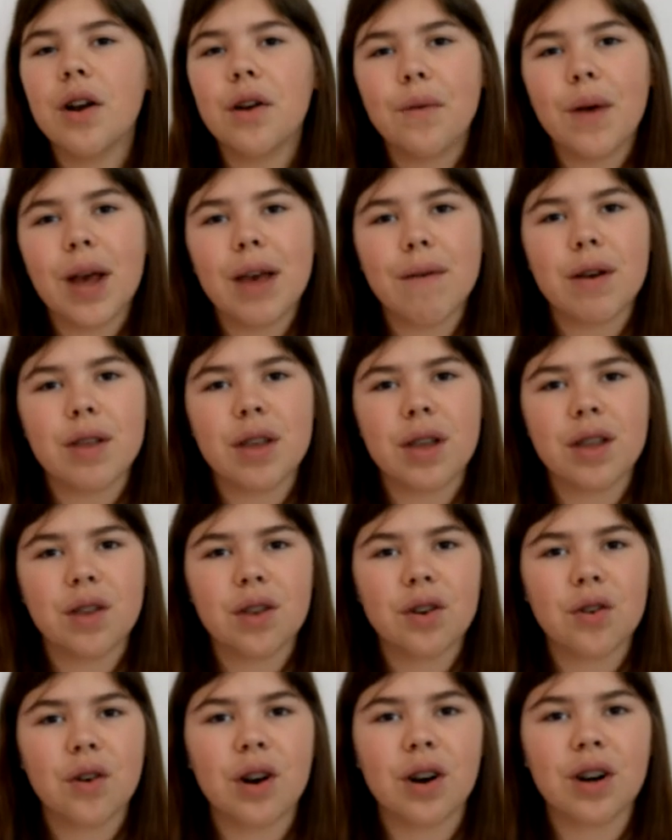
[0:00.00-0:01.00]
away with
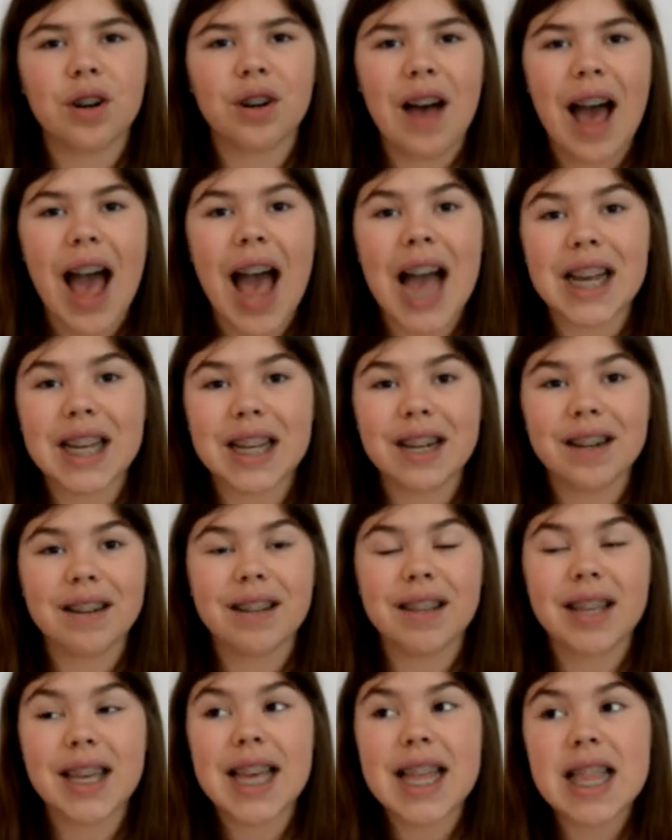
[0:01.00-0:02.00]
historical
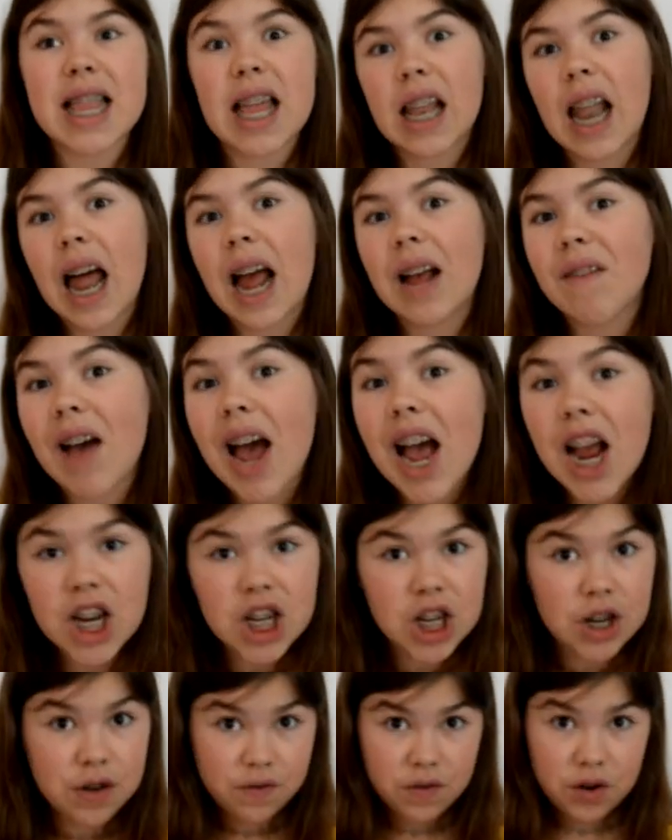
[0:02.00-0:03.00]
accuracy in the live
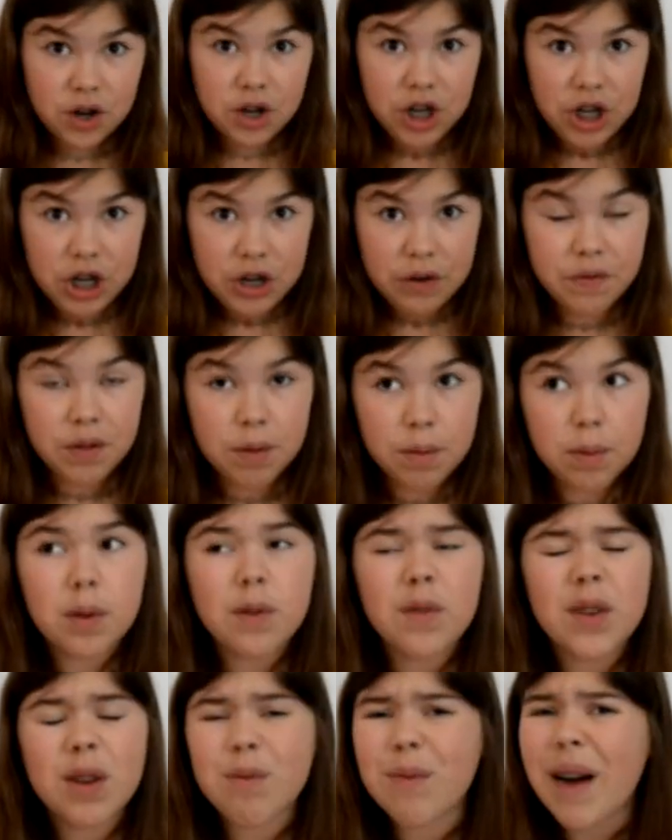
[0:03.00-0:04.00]
action version of the
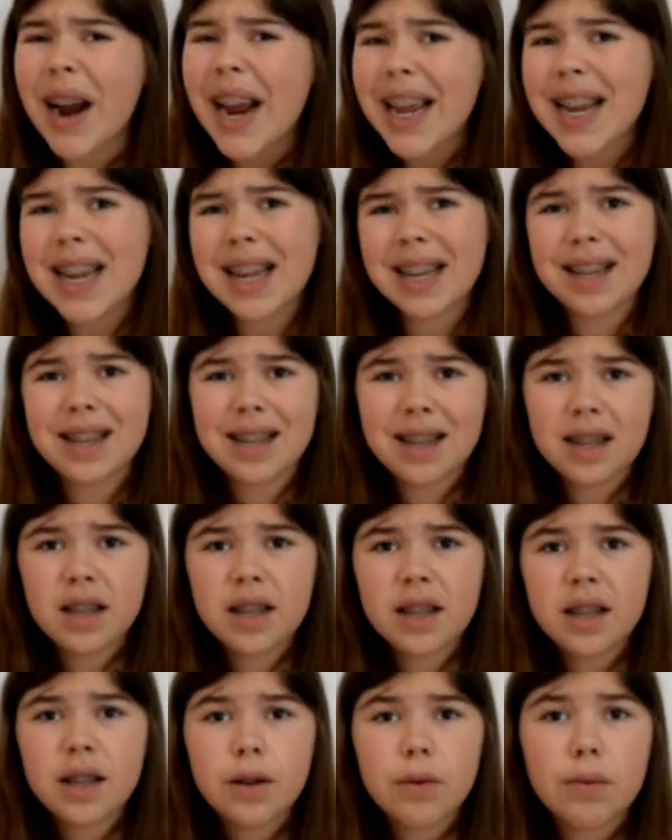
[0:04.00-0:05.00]
movie, right?
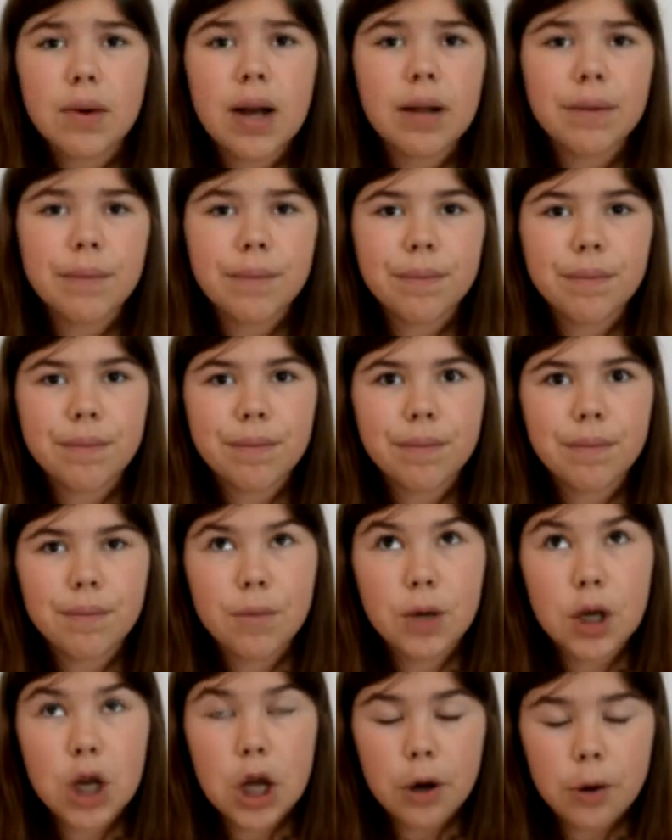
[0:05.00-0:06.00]
Well,
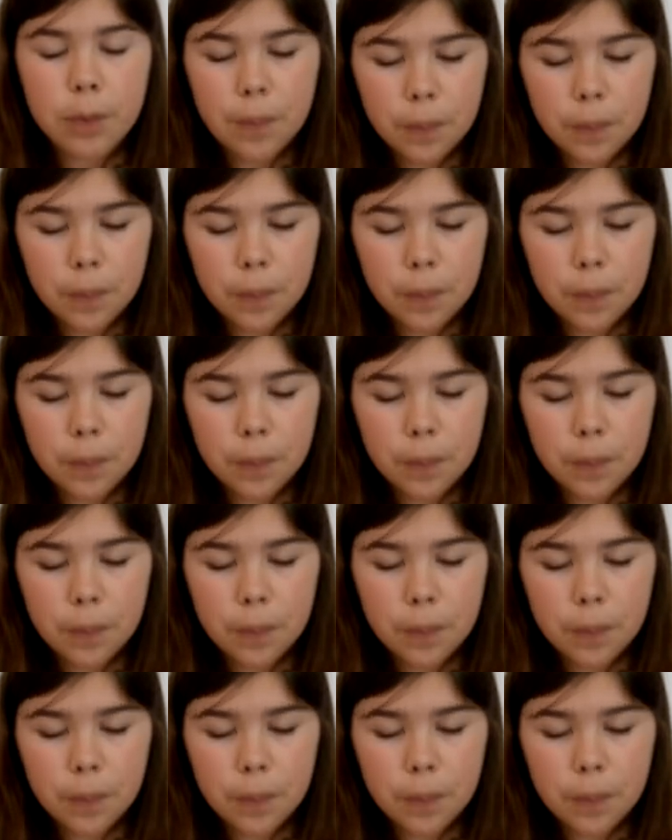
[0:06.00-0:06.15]
no.